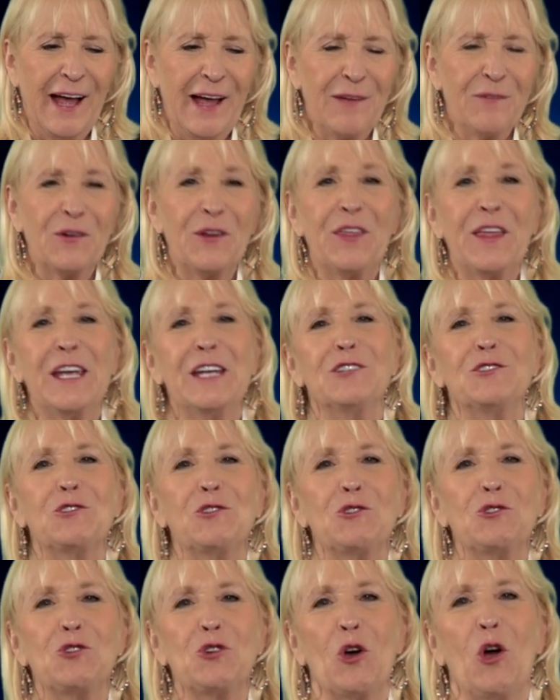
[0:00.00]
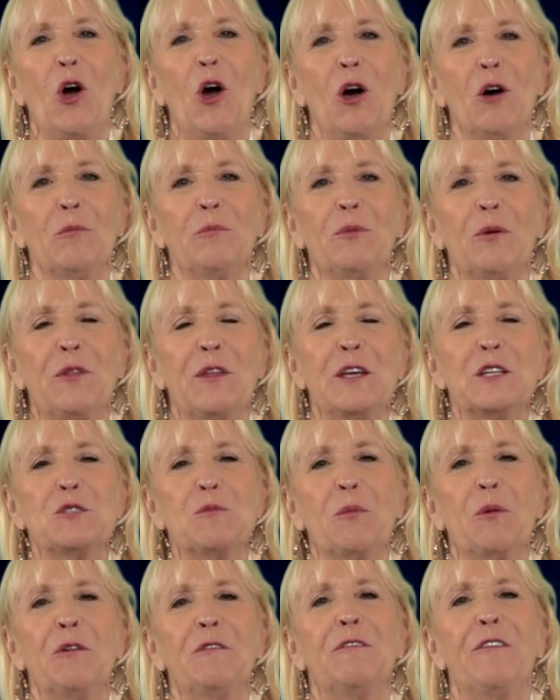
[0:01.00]
with each job, with each
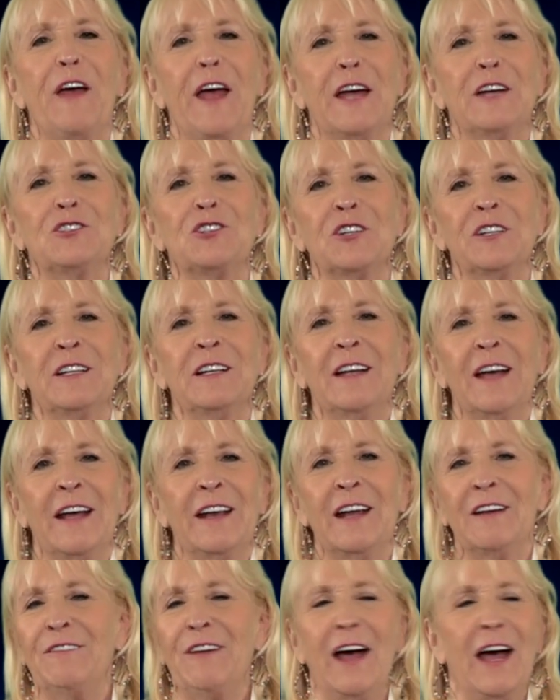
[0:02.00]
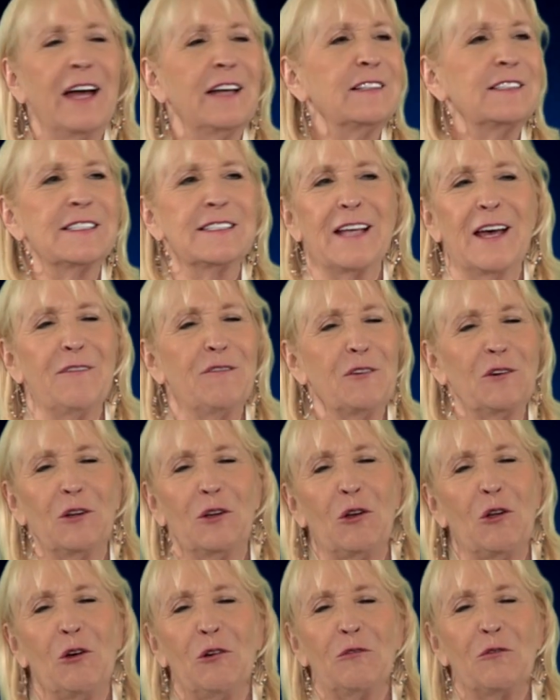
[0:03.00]
profession, and I've had
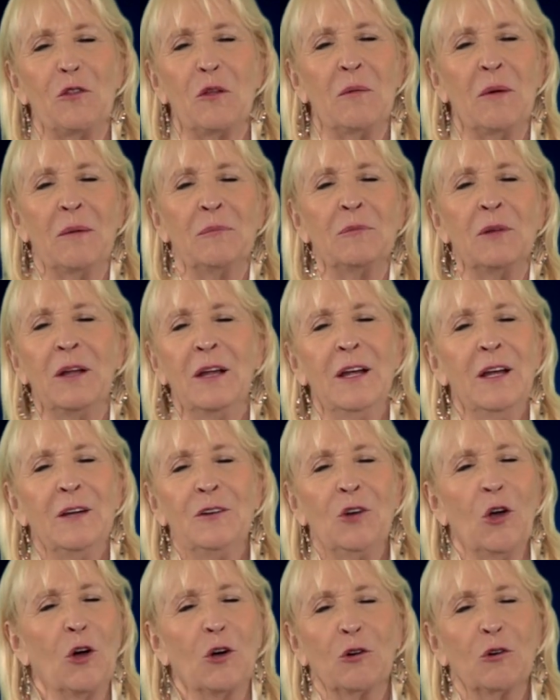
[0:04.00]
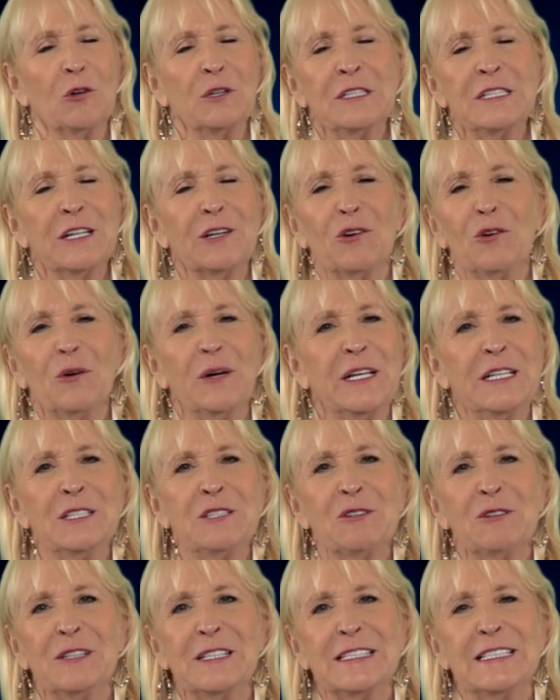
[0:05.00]
several of them, I'm not going to go
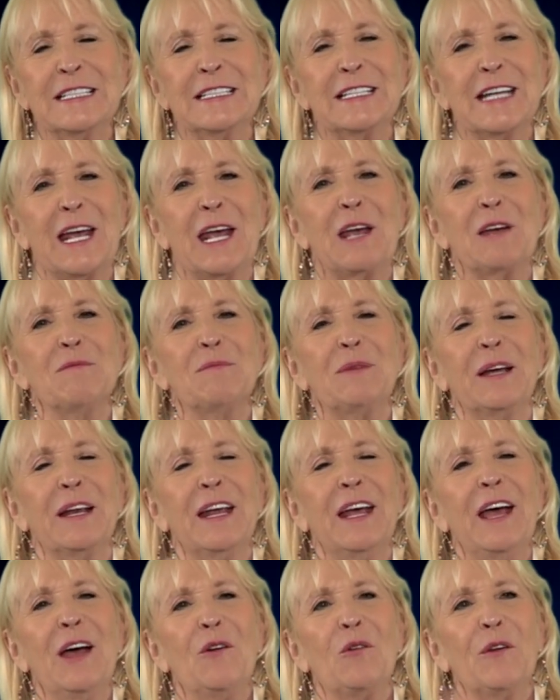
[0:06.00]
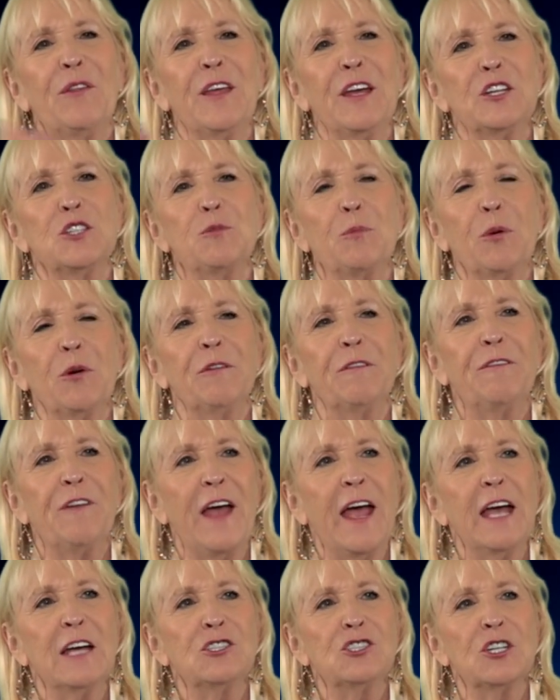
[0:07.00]
into it today, but with each
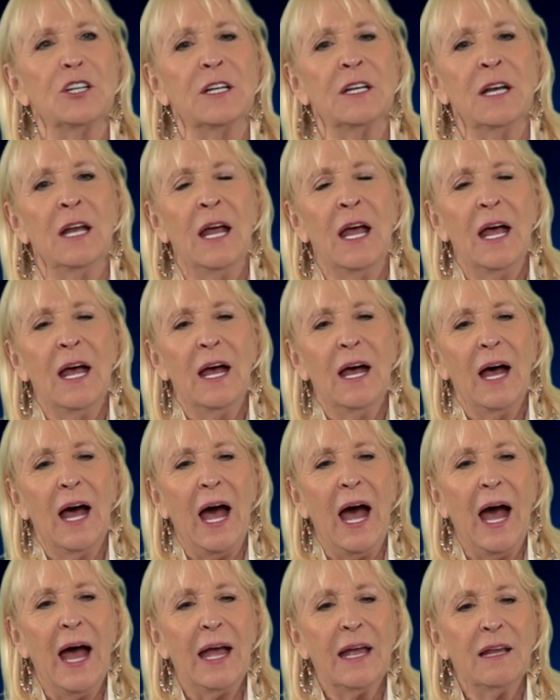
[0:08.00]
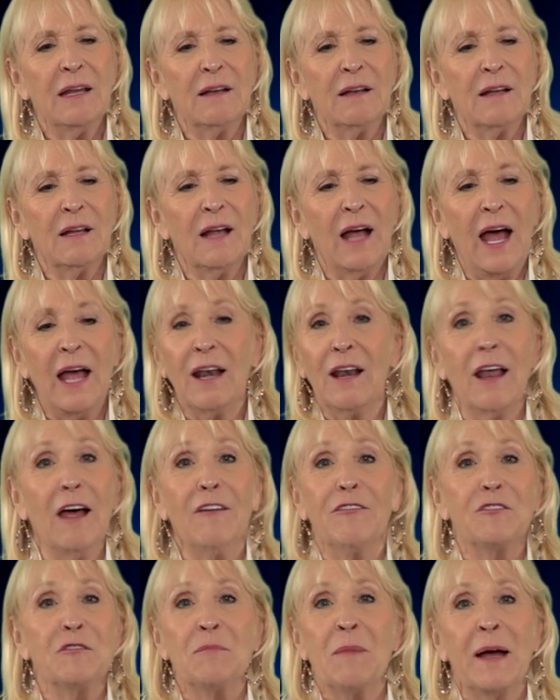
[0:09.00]
profession, I
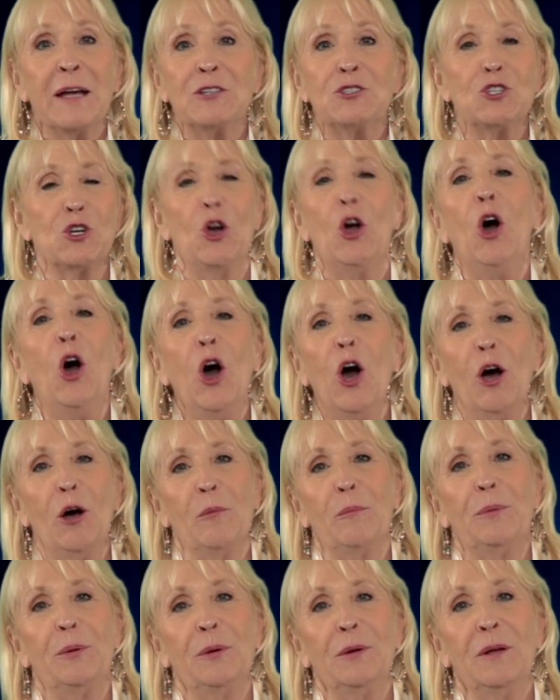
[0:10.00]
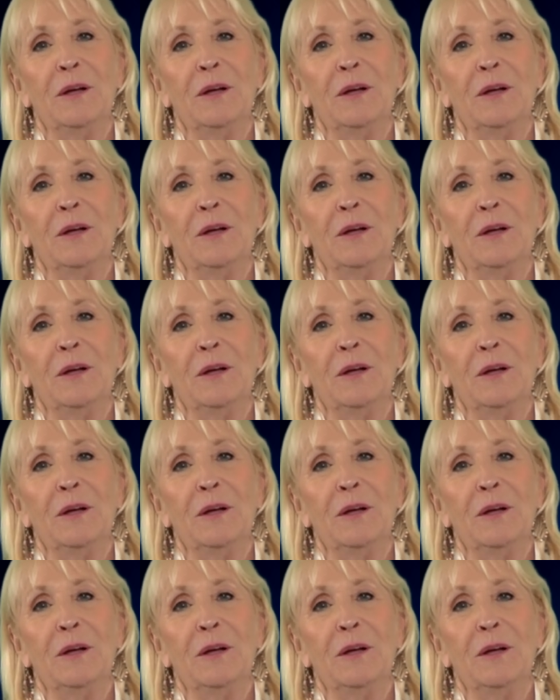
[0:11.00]
loved my job.